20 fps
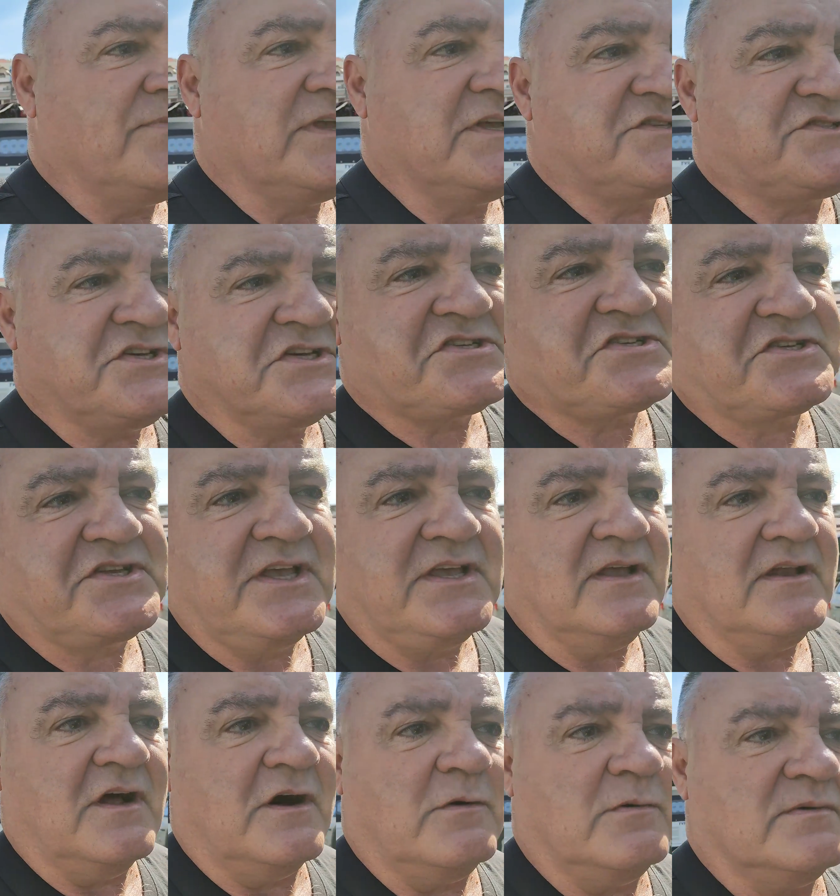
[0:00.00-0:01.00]
It just,
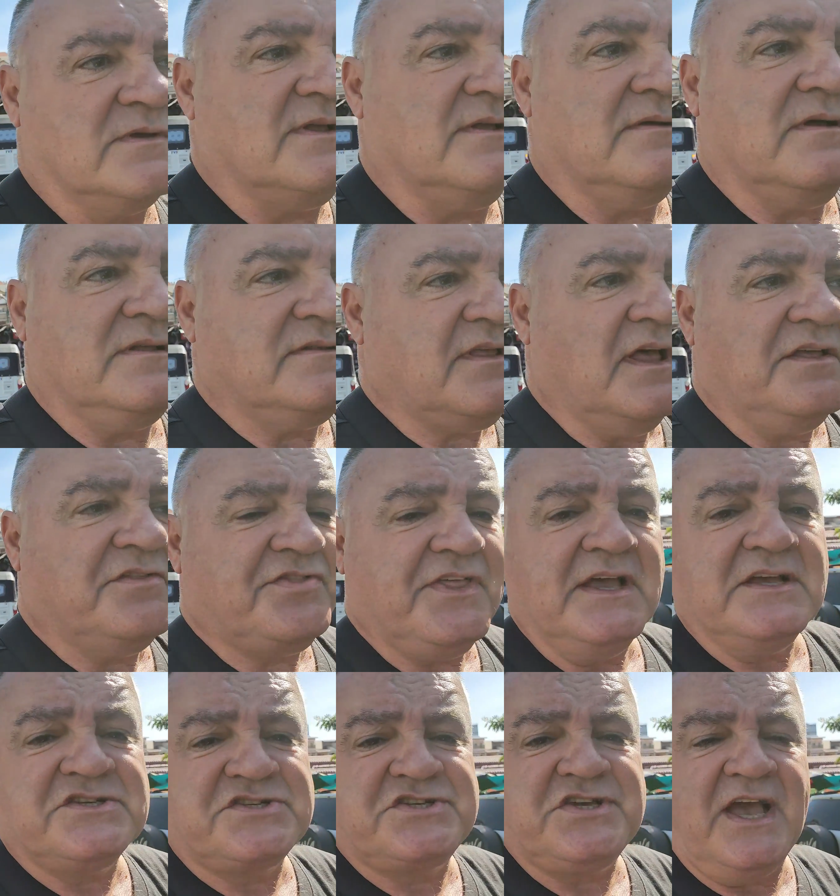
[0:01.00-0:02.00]
you know,
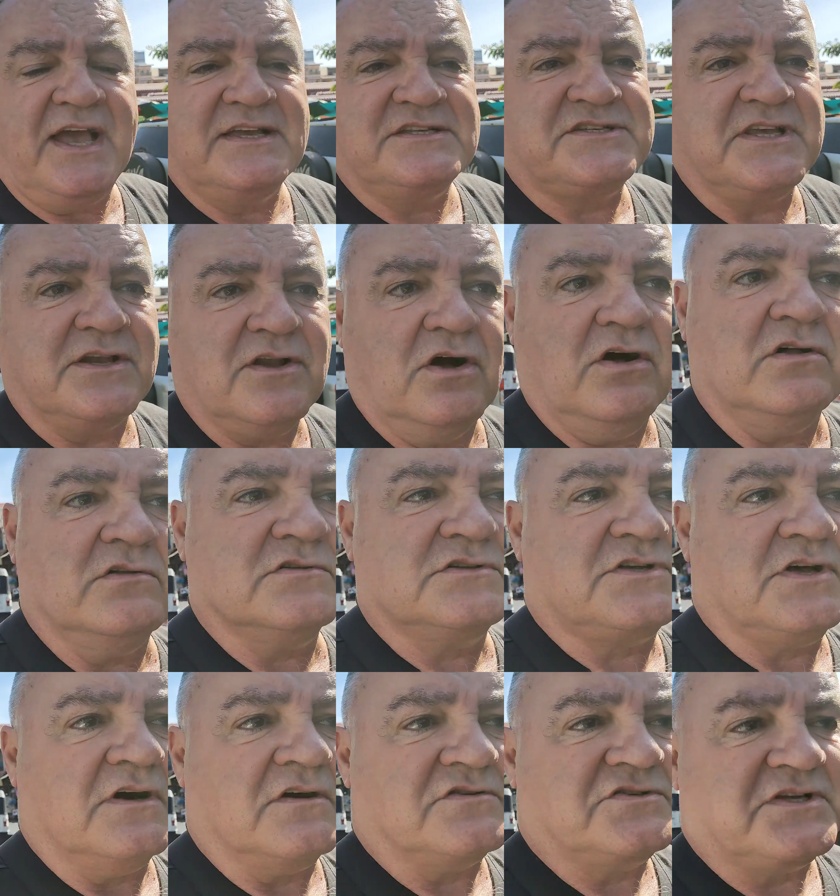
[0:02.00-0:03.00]
things change in old
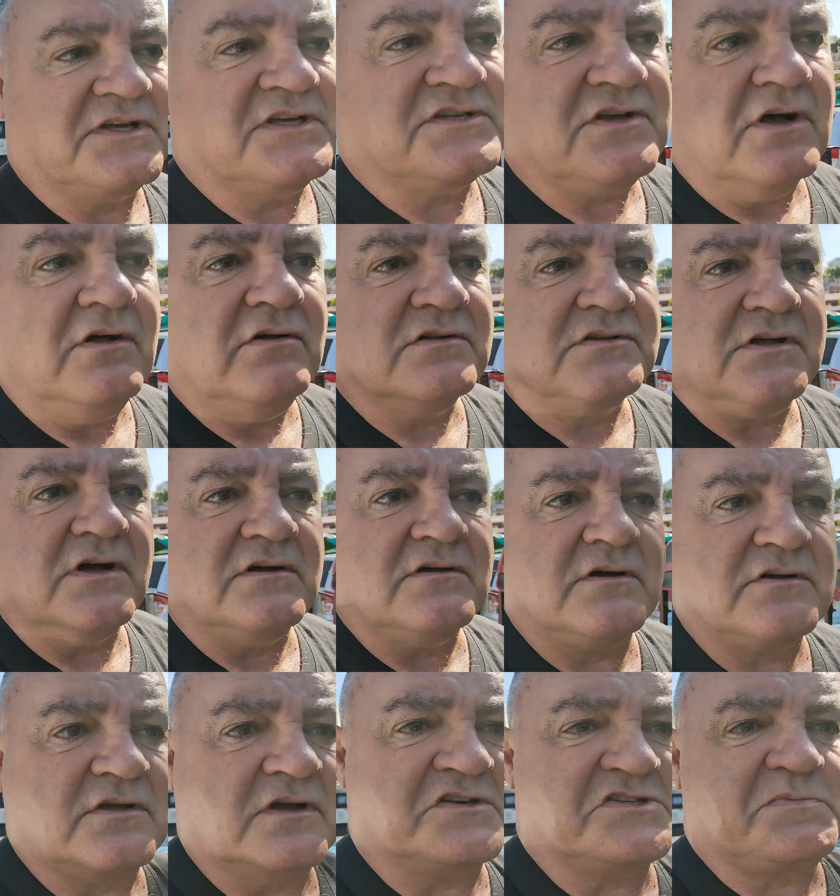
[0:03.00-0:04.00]
countries. Old
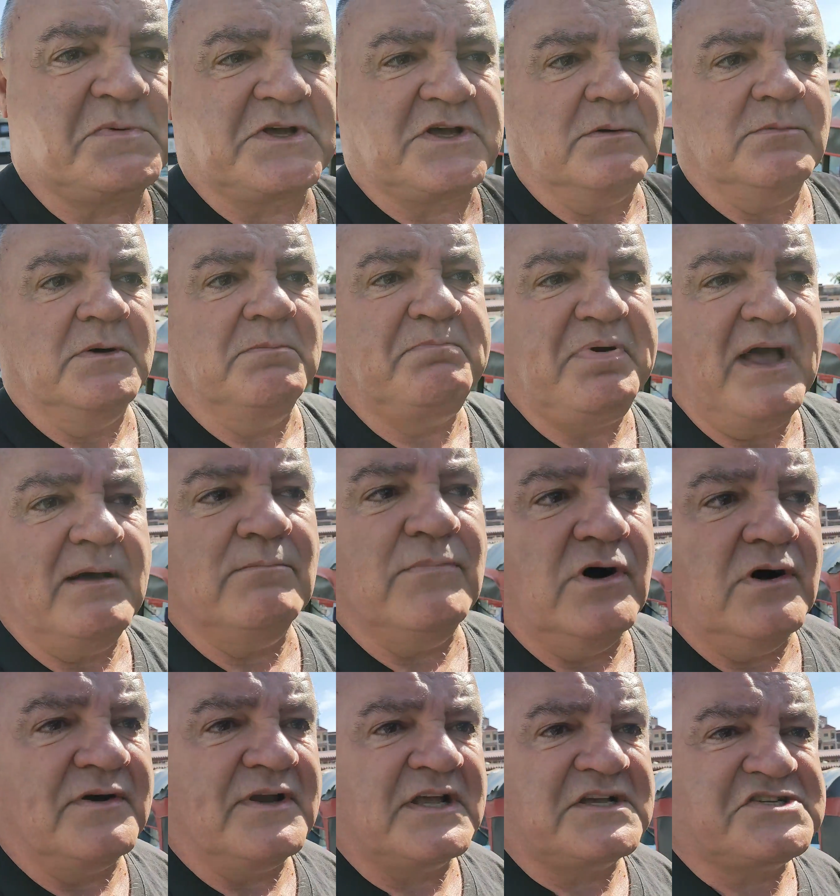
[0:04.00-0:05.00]
countries become a bit
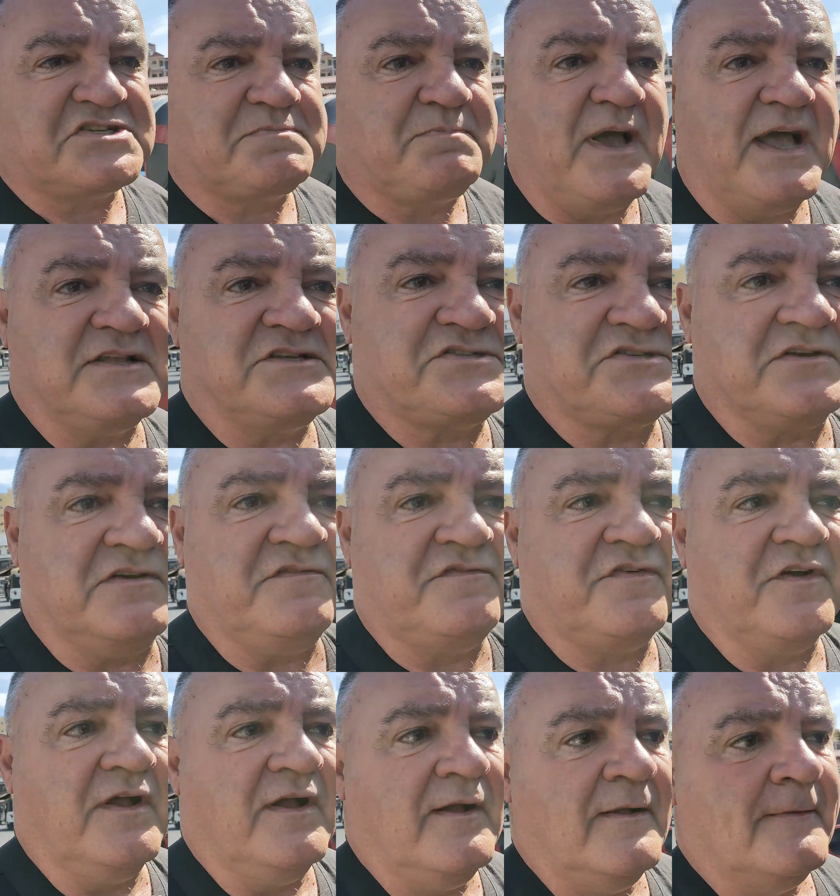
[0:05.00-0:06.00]
more expensive.
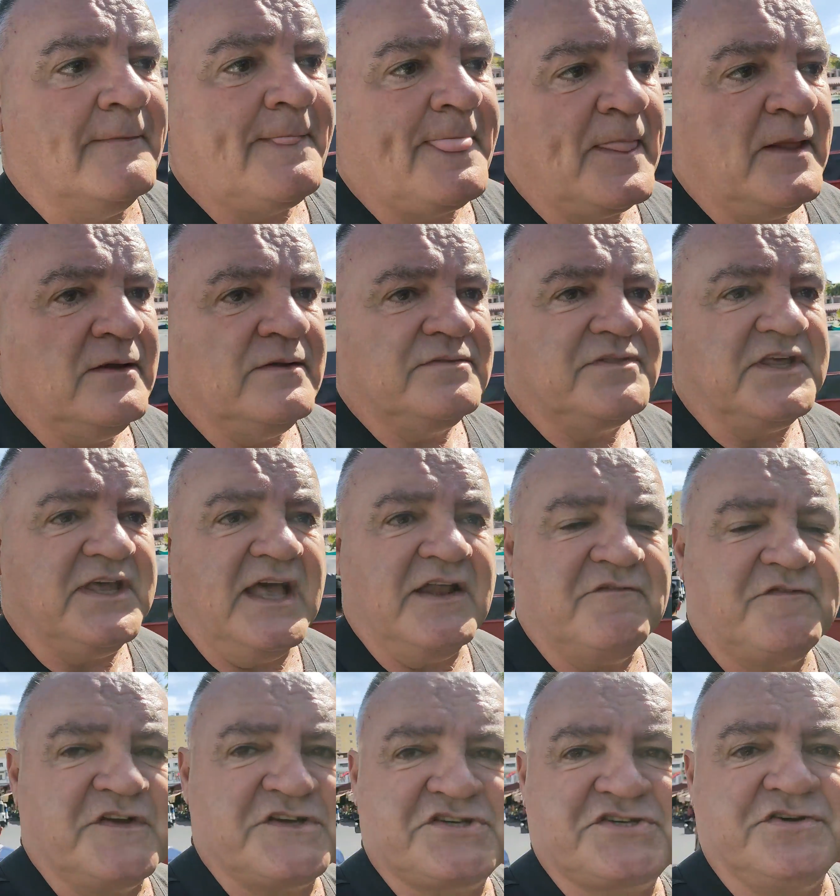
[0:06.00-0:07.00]
The
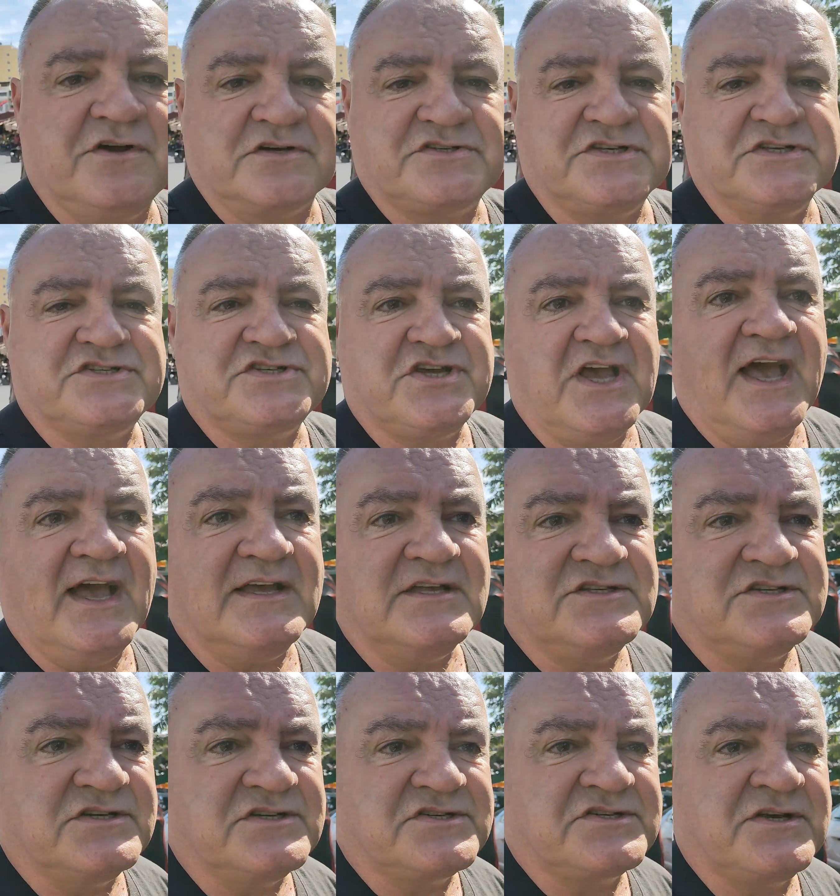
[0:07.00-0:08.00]
infrastructure
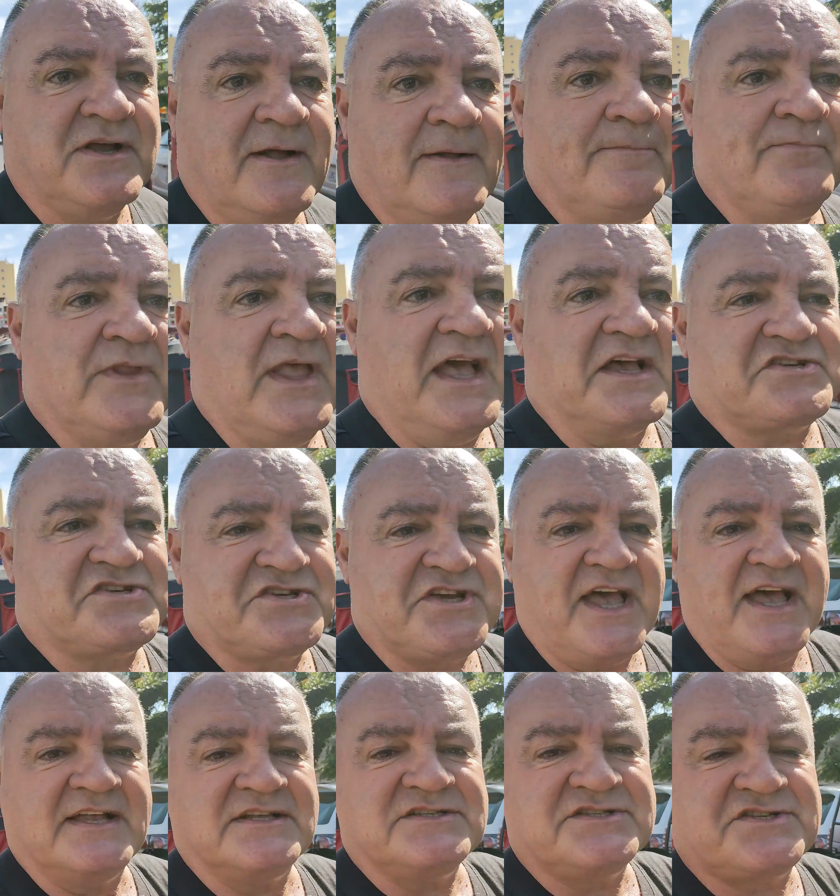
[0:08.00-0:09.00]
changes. A
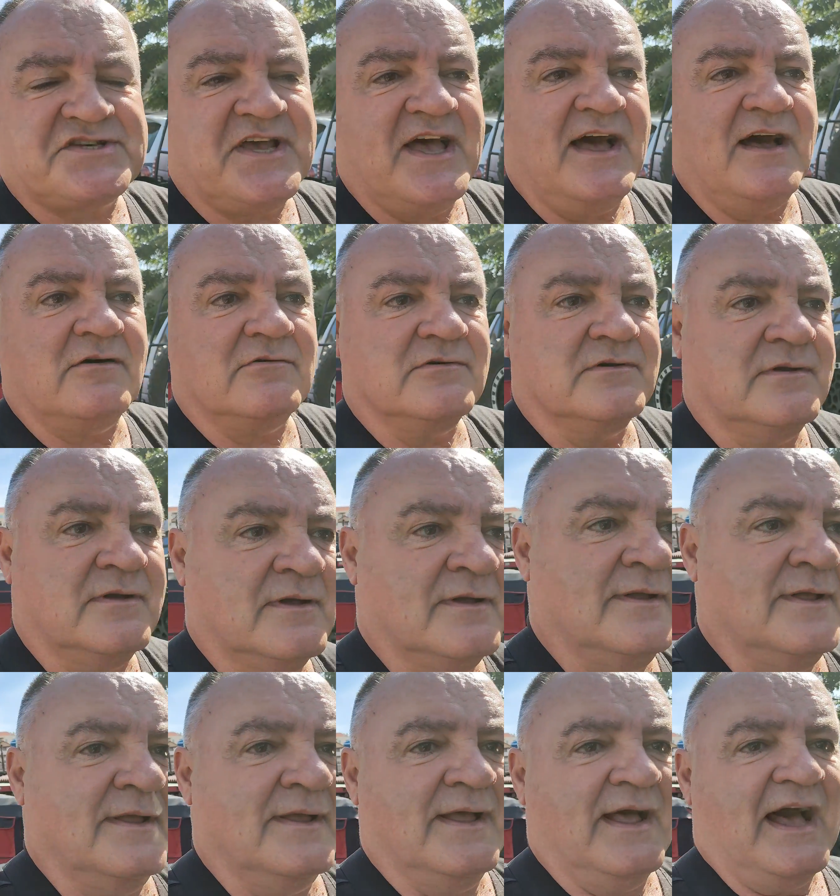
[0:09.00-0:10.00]
certain town
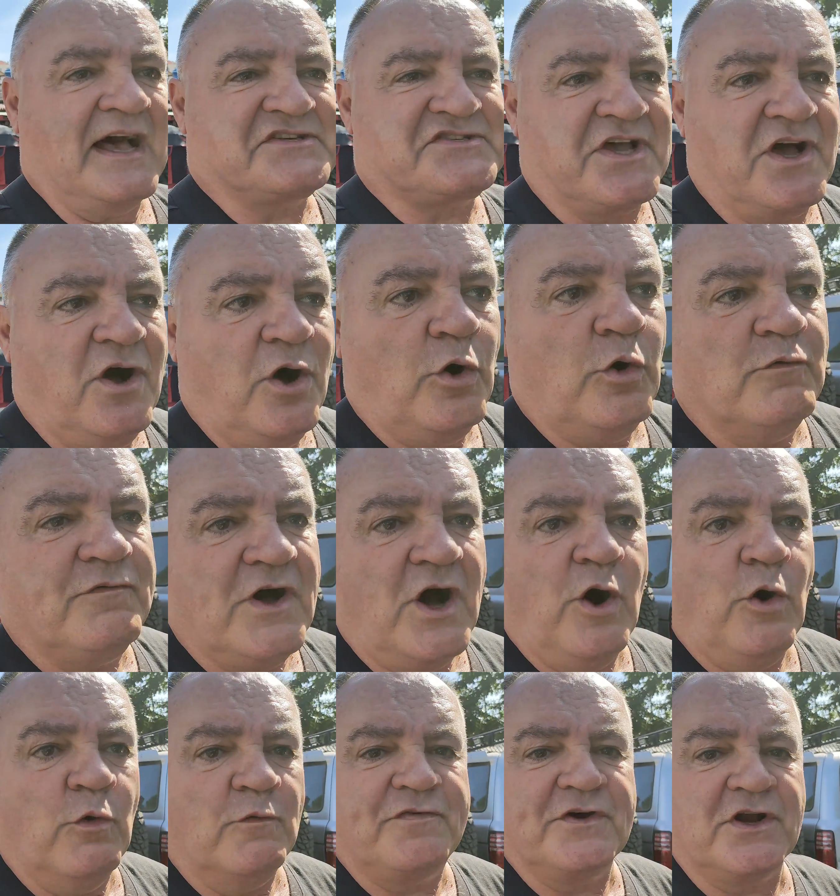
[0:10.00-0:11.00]
has a whole
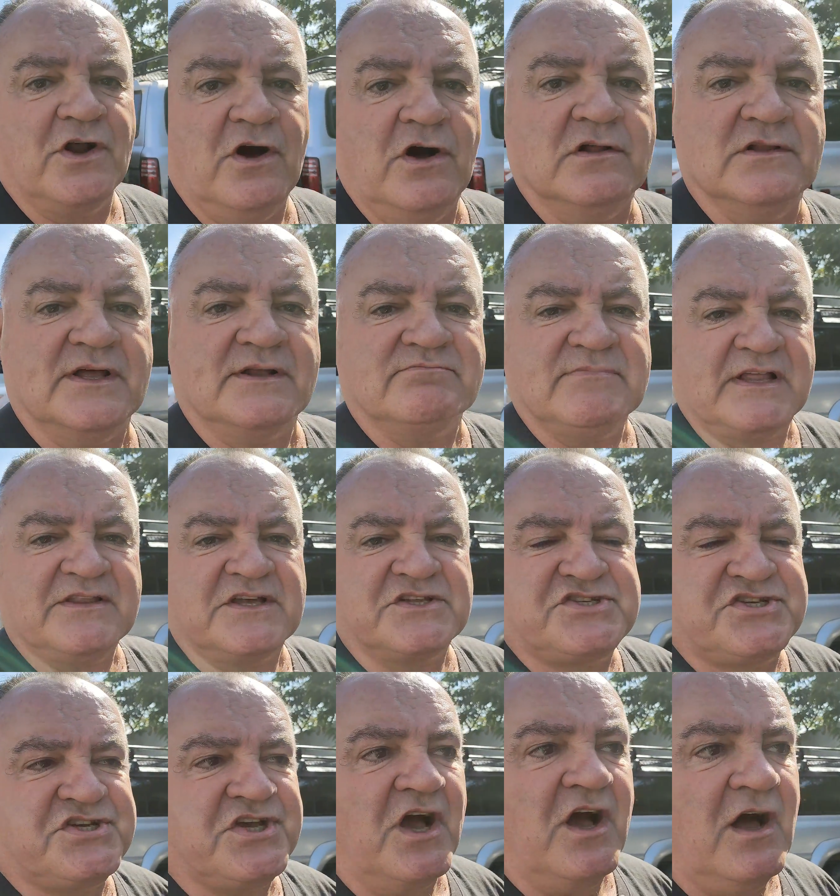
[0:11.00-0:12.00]
overall and the
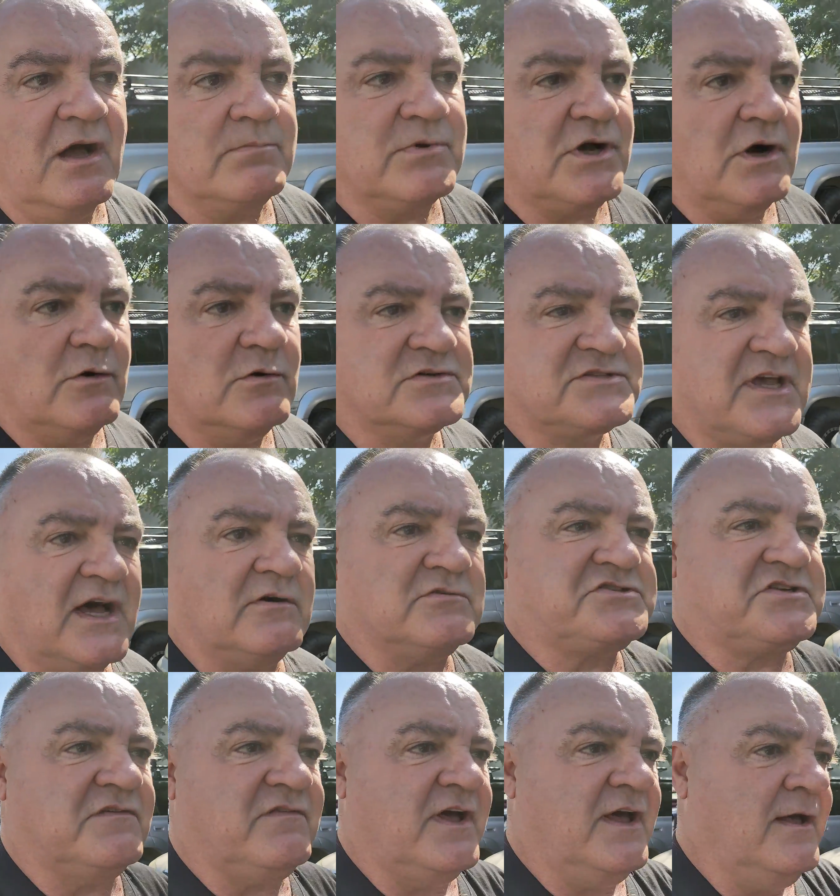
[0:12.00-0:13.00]
charm goes
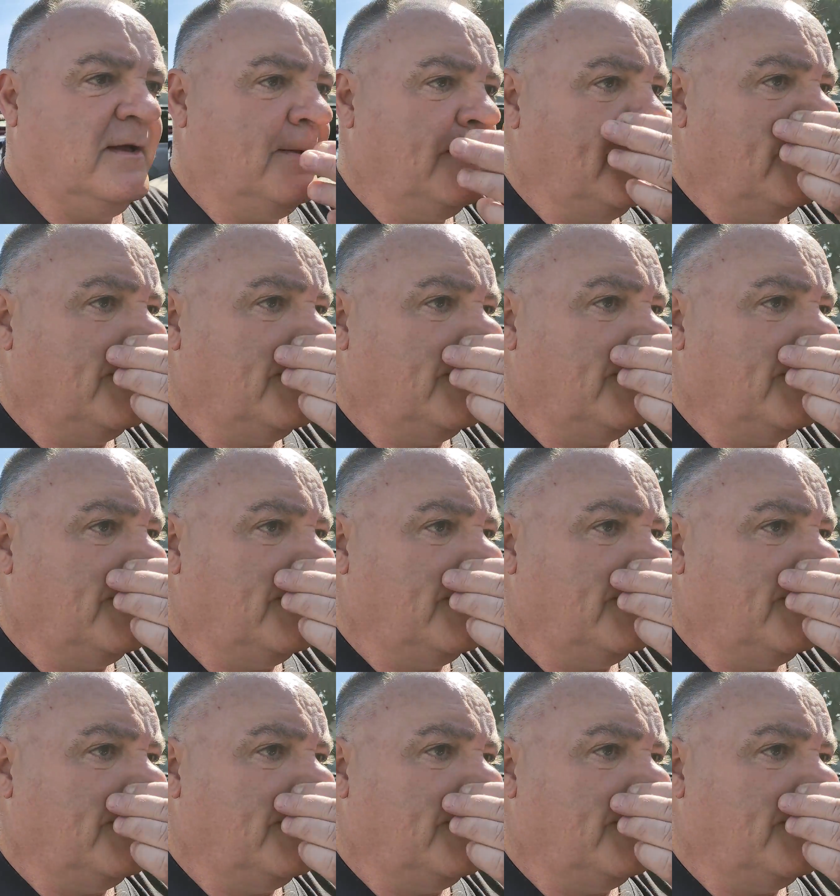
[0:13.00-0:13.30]
out of it.